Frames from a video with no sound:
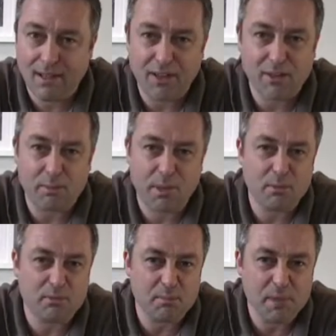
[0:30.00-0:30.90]
other
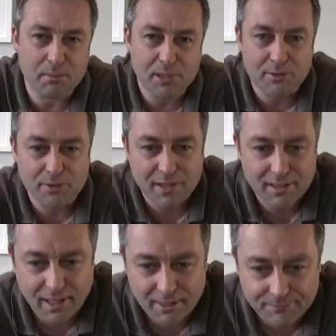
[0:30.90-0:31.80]
people from memory on
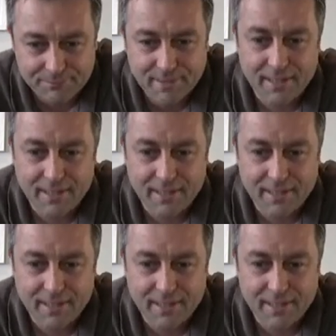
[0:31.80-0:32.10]
there.